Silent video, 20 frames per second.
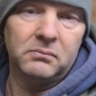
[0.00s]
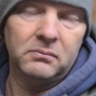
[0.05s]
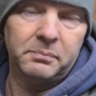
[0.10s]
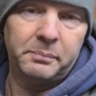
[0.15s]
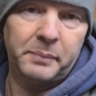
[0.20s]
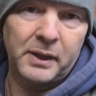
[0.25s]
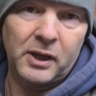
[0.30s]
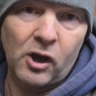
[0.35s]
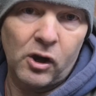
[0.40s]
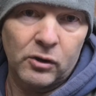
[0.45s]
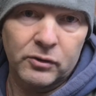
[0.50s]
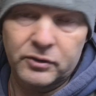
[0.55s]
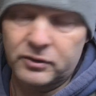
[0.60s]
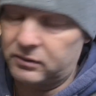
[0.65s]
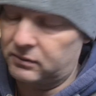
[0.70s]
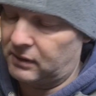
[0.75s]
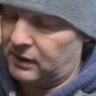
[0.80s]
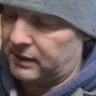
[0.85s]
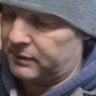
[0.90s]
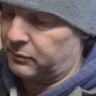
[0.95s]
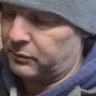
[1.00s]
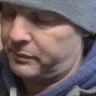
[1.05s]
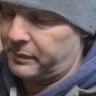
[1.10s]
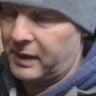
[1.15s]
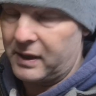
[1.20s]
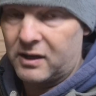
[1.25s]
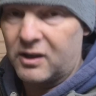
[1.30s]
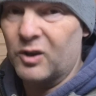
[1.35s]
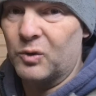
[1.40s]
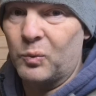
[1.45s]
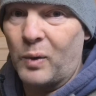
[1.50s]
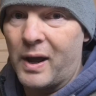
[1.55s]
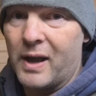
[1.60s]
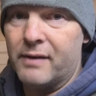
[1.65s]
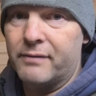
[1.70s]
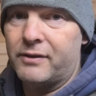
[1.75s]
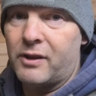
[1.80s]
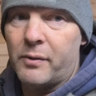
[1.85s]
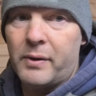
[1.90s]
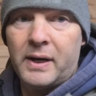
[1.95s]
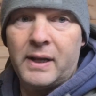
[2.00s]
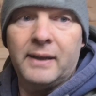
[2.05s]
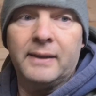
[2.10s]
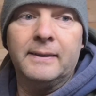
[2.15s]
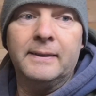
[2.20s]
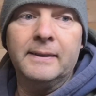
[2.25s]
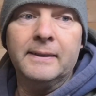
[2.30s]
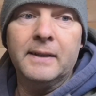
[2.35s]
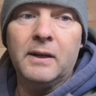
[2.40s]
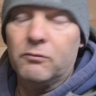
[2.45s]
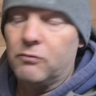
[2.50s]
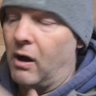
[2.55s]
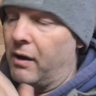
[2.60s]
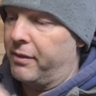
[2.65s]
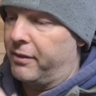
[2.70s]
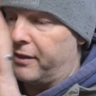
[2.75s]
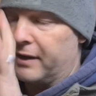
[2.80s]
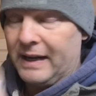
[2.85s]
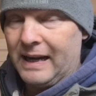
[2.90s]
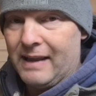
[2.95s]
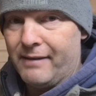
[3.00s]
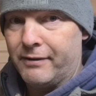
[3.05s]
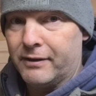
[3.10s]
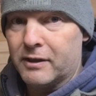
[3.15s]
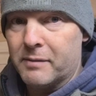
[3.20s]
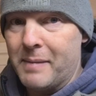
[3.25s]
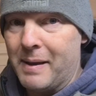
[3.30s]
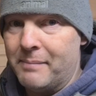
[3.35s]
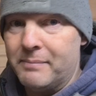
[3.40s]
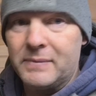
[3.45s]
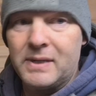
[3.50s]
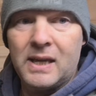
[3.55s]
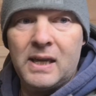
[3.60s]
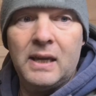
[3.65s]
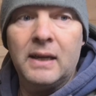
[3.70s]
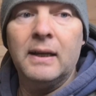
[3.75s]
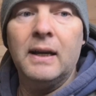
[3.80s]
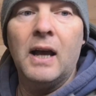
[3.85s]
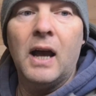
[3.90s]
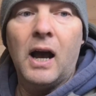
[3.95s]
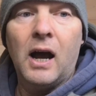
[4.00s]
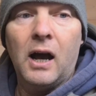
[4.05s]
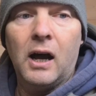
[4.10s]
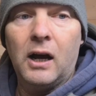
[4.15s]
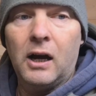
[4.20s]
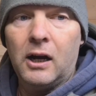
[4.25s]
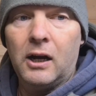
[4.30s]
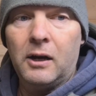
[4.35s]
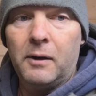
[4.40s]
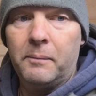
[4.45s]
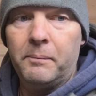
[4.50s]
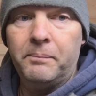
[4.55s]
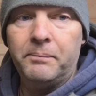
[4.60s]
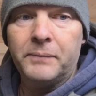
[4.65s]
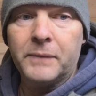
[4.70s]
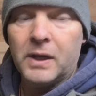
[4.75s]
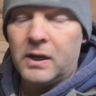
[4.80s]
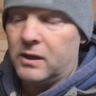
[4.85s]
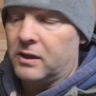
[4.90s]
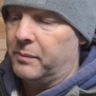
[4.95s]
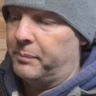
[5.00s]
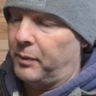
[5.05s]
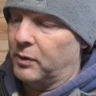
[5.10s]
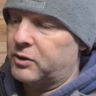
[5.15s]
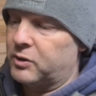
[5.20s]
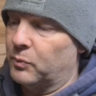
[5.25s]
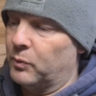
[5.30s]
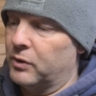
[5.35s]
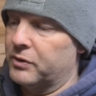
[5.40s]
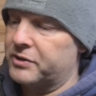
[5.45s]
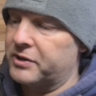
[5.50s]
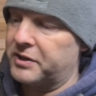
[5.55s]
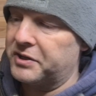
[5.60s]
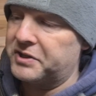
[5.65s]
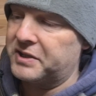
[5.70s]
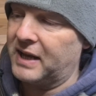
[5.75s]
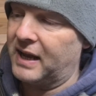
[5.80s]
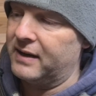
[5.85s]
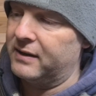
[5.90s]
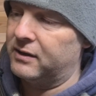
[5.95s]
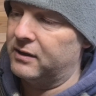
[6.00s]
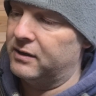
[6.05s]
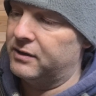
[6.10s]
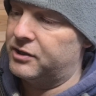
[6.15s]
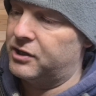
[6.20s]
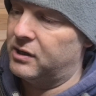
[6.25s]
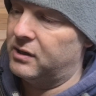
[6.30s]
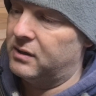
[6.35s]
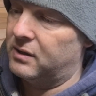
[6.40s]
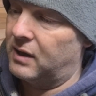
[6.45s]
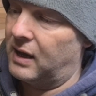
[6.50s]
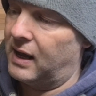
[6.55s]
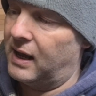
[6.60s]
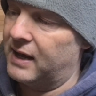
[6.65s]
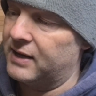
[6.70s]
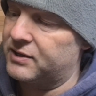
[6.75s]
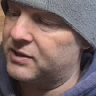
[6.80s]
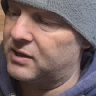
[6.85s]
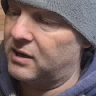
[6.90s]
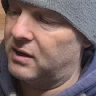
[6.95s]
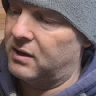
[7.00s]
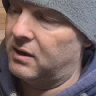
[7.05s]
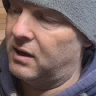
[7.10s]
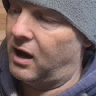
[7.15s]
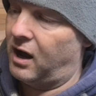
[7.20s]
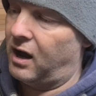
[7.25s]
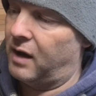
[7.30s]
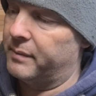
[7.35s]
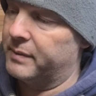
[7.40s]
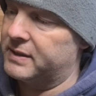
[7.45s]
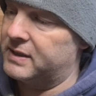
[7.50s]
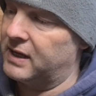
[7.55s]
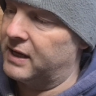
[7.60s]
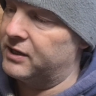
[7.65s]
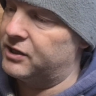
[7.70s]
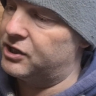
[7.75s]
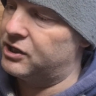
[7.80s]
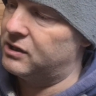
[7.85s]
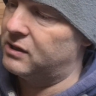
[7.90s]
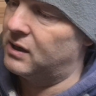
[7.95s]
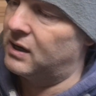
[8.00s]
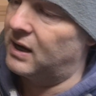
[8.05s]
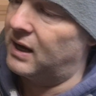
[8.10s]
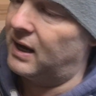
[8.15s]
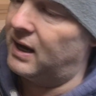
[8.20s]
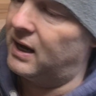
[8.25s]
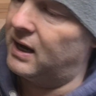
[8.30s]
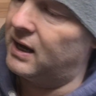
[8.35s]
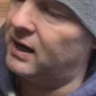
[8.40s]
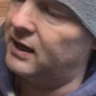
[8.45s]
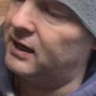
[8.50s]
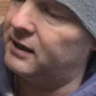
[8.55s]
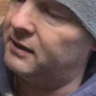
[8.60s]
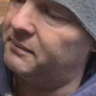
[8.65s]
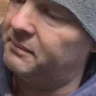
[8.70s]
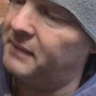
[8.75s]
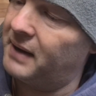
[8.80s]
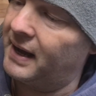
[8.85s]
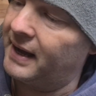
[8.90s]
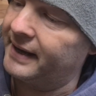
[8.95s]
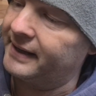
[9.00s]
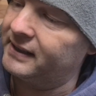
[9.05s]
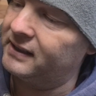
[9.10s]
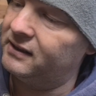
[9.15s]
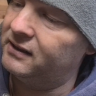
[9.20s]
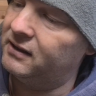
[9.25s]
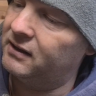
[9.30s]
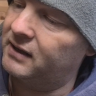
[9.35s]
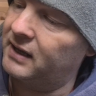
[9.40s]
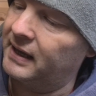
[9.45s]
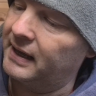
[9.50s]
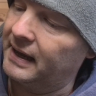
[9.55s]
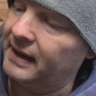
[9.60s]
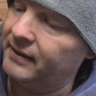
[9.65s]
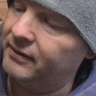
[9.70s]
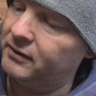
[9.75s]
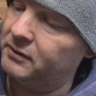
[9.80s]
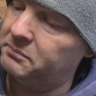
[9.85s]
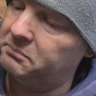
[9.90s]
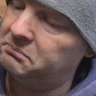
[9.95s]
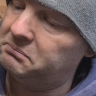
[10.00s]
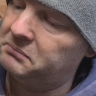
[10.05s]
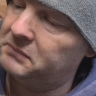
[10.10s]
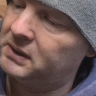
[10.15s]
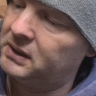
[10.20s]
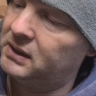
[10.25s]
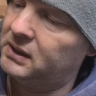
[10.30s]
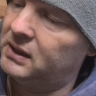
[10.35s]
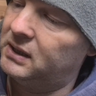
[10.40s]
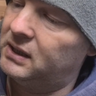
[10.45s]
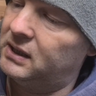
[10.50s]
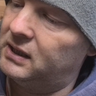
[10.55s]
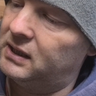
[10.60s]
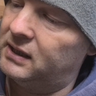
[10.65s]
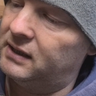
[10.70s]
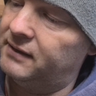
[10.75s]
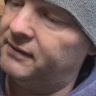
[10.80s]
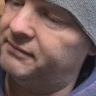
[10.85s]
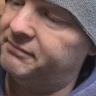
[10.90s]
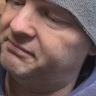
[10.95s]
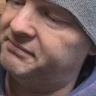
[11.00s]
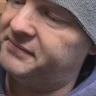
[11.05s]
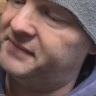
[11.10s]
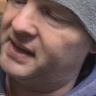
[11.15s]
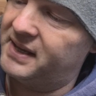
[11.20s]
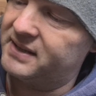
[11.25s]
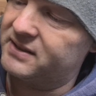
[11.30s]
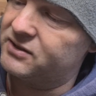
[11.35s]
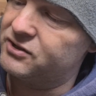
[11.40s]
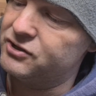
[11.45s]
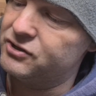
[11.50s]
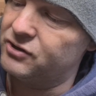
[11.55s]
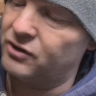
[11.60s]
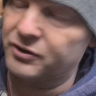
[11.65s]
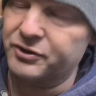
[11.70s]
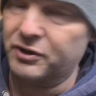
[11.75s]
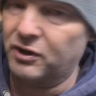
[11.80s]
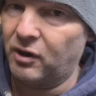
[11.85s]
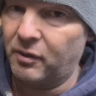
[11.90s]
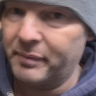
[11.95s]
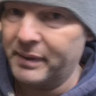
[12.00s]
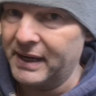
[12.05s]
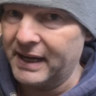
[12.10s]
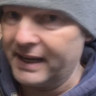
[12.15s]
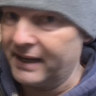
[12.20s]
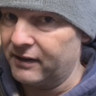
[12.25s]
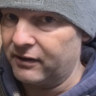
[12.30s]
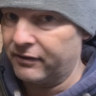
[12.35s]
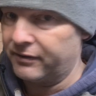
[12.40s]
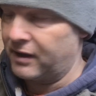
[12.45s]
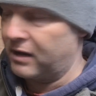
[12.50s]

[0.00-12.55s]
because that would be a good way of doing it, rather than leaving them empty. The bottom ones are the standard Asda Armitage, and looking at them, there's not a lot been eaten on